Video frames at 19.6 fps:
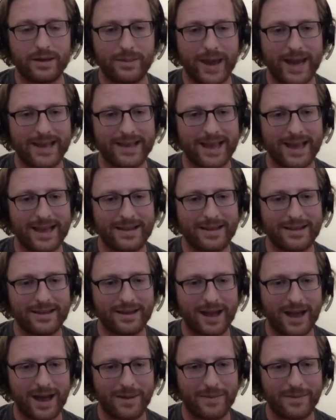
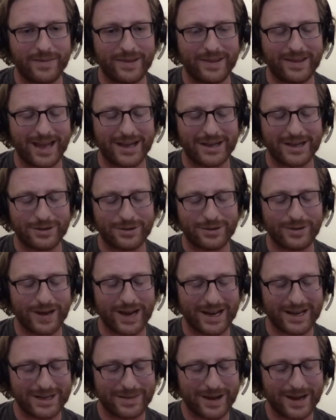mainland national
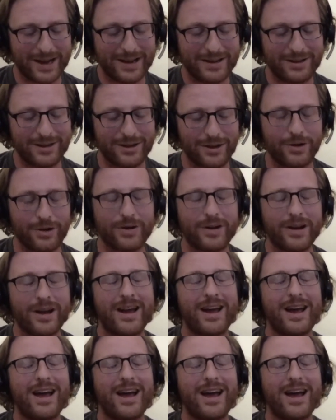energy market. So